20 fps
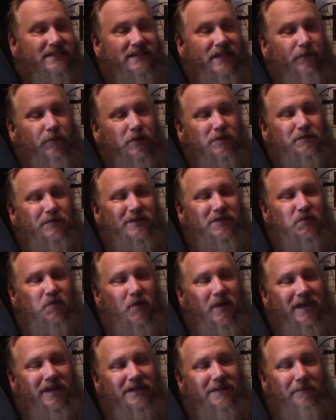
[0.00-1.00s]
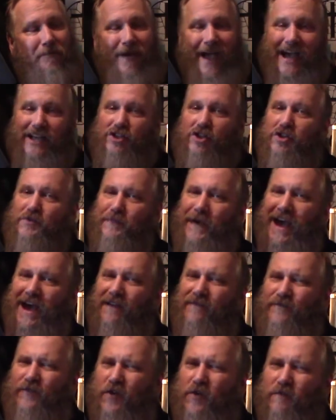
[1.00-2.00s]
difference between the mattress
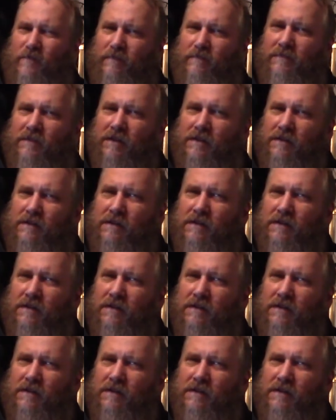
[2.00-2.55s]
pad foam